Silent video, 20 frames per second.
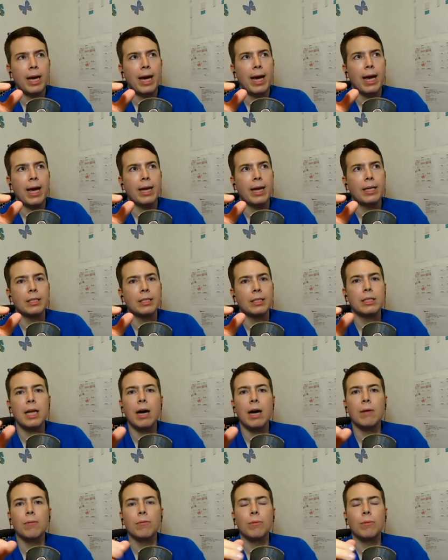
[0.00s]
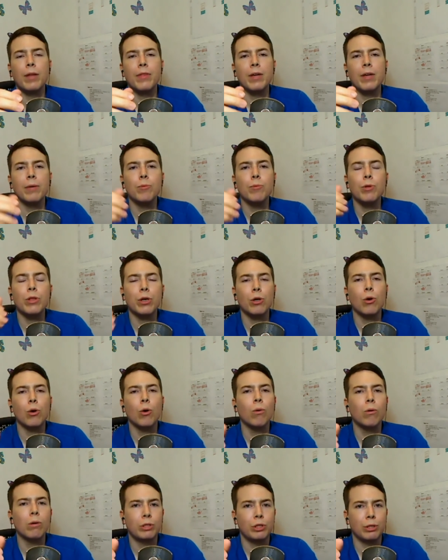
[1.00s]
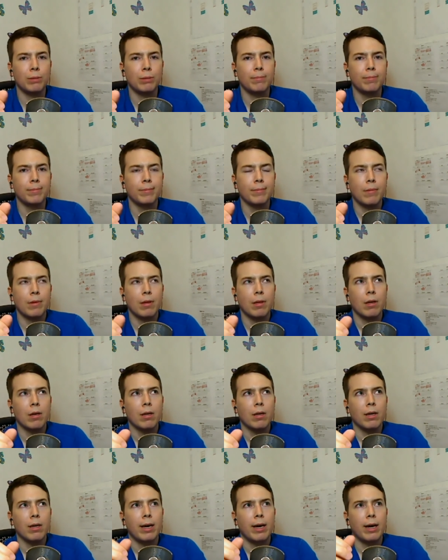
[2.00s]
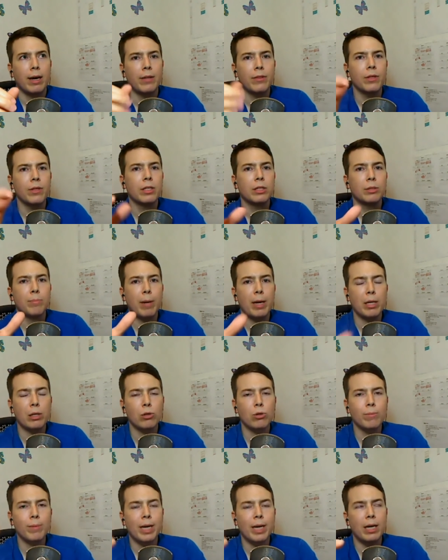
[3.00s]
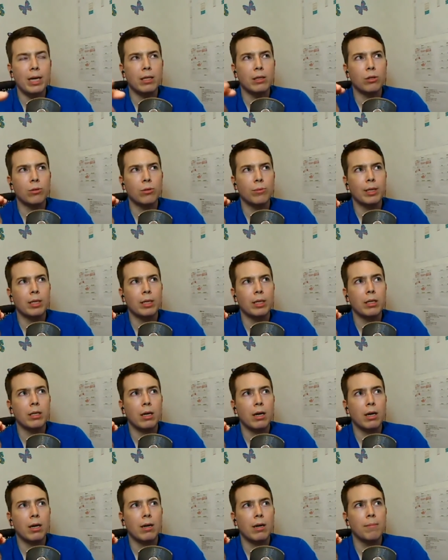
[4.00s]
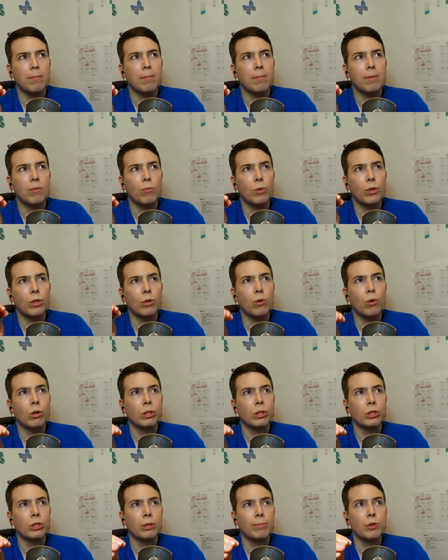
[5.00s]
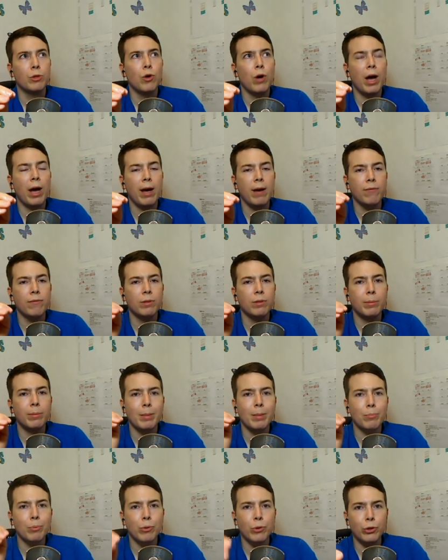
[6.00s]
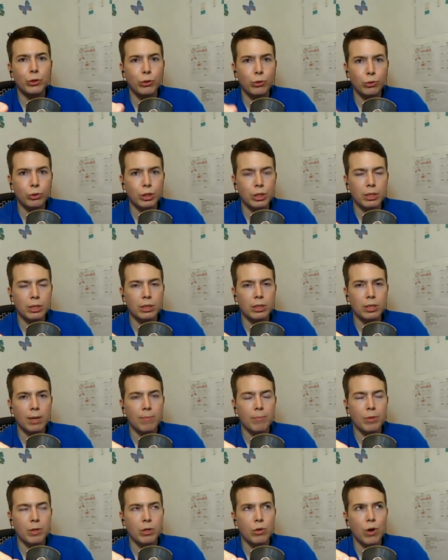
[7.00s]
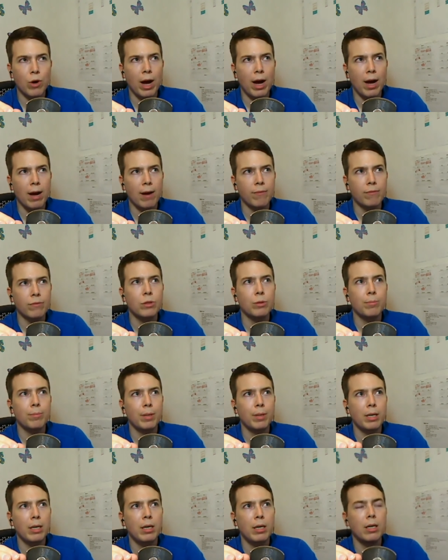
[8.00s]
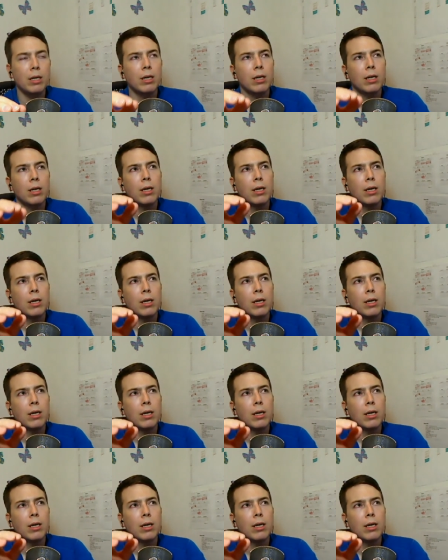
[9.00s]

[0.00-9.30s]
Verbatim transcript: and it's not, I think with agorism, and I think this might illuminate a little bit, with agorism you have to be producing something, you have to be